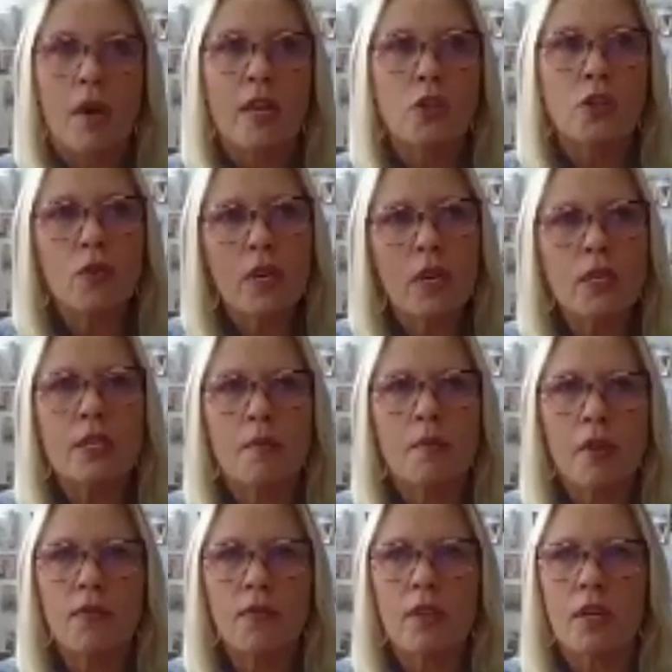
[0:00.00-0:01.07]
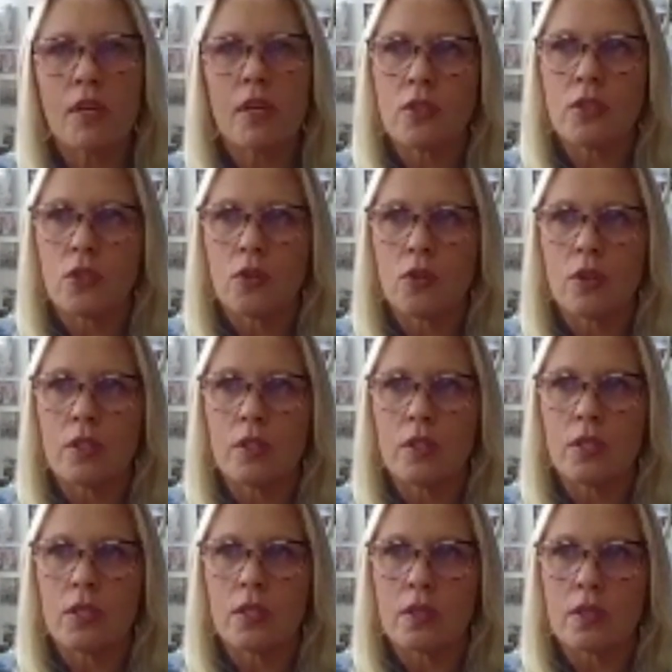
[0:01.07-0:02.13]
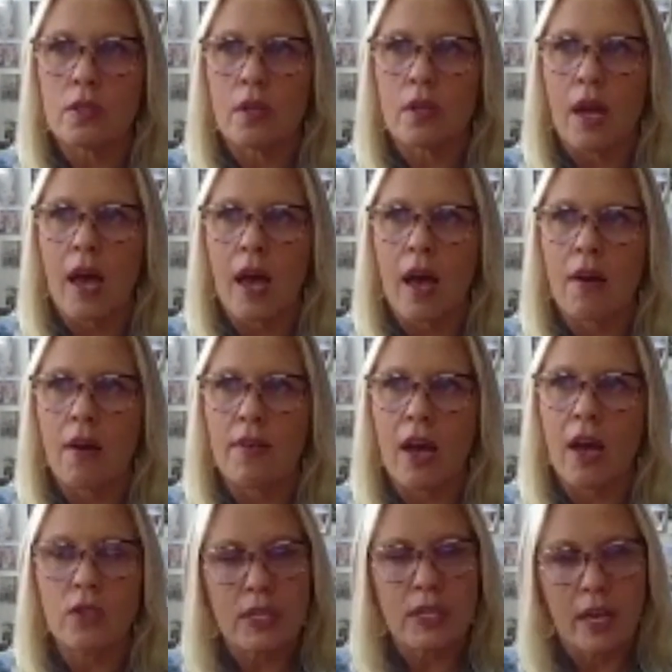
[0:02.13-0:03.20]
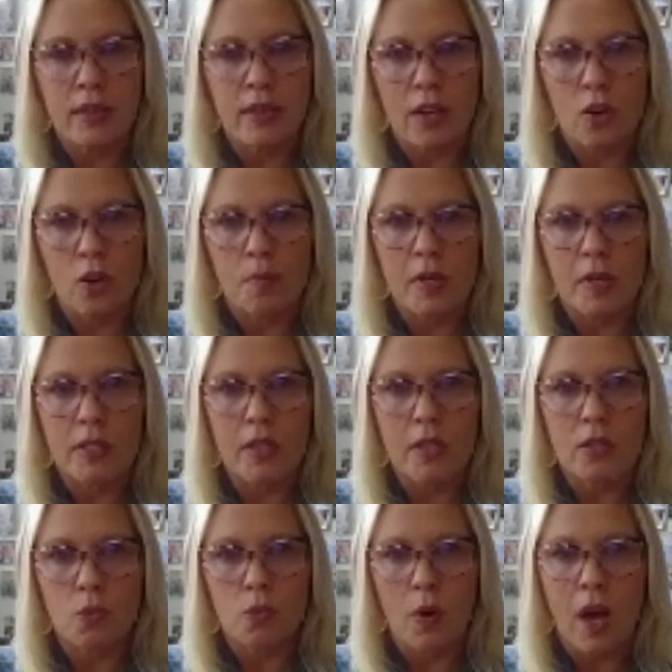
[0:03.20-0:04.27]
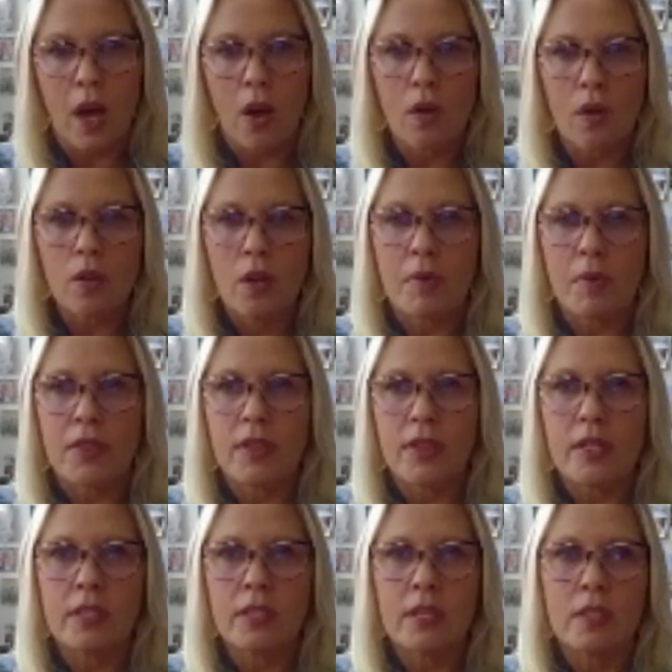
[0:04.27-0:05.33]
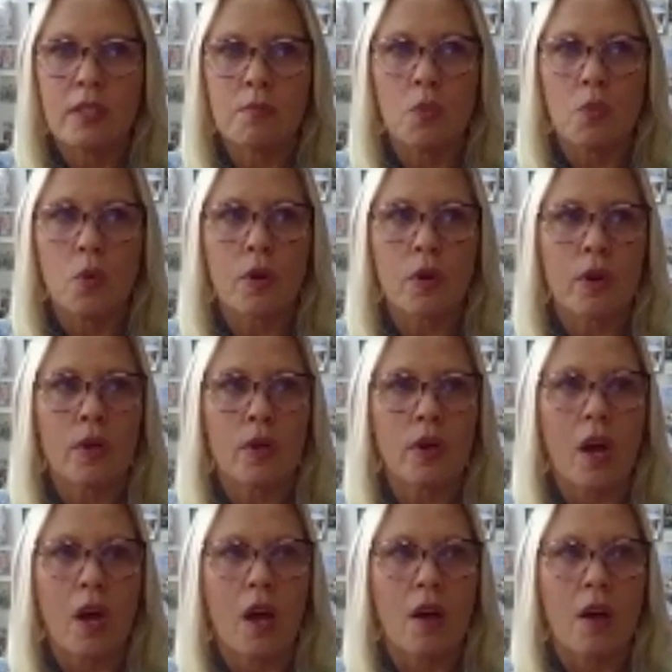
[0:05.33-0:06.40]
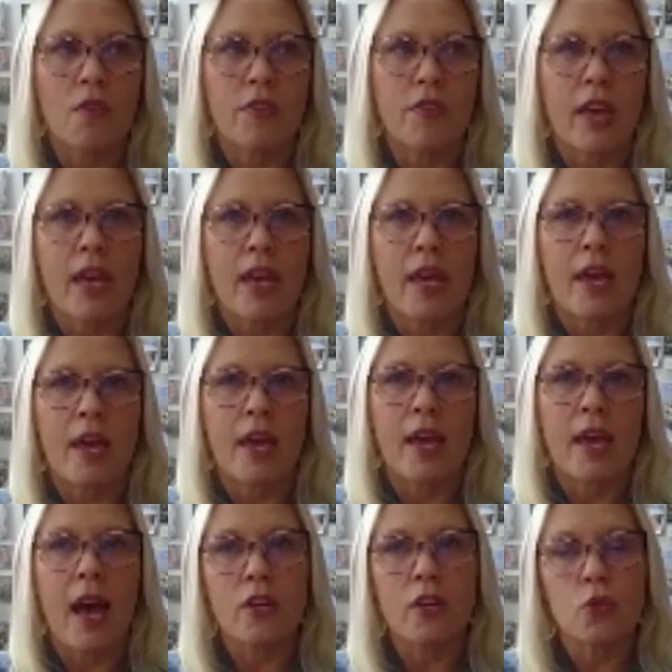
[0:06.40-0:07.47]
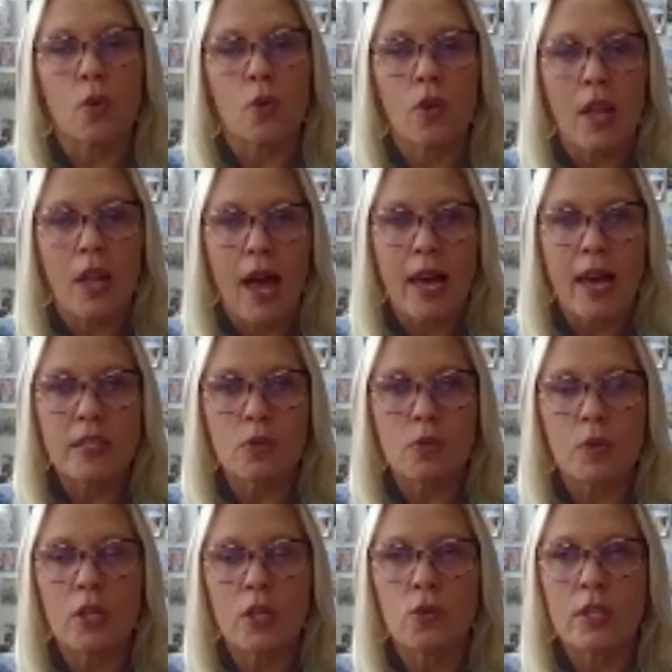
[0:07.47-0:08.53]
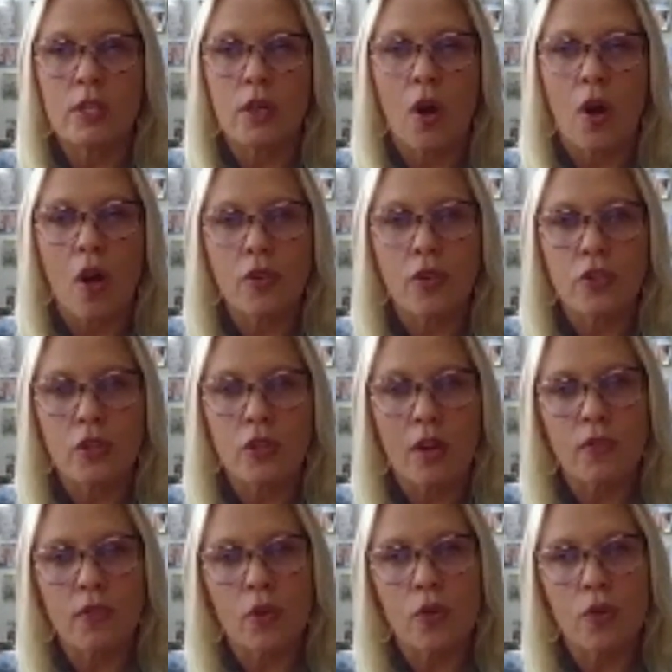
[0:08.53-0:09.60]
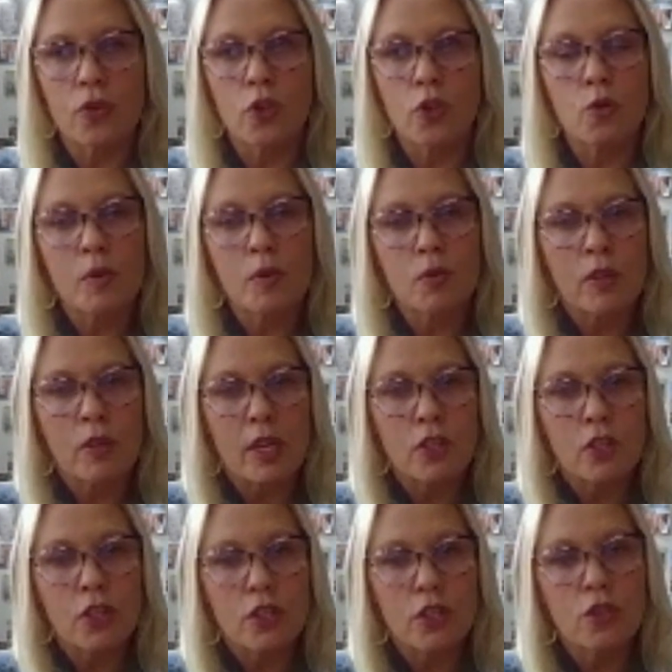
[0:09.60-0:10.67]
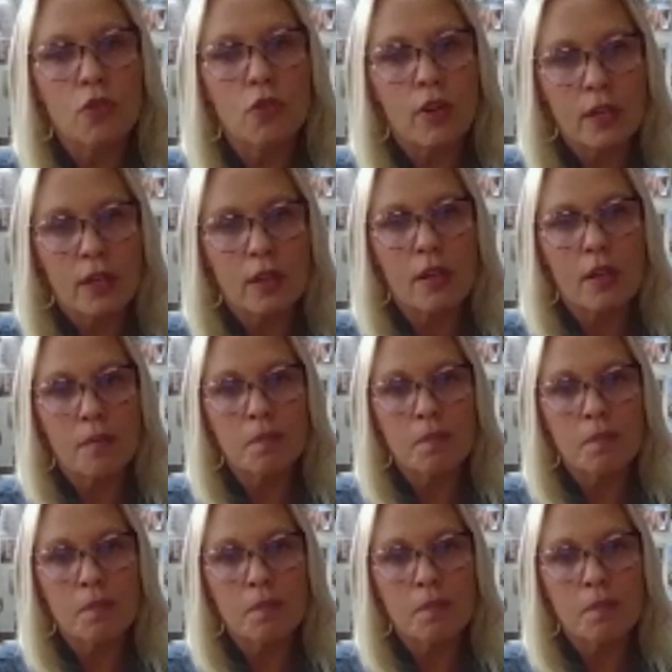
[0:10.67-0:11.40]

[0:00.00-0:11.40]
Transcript: do think some of the students have outside therapists as well, but this is more of a actual class. We use a college level human relations curriculum.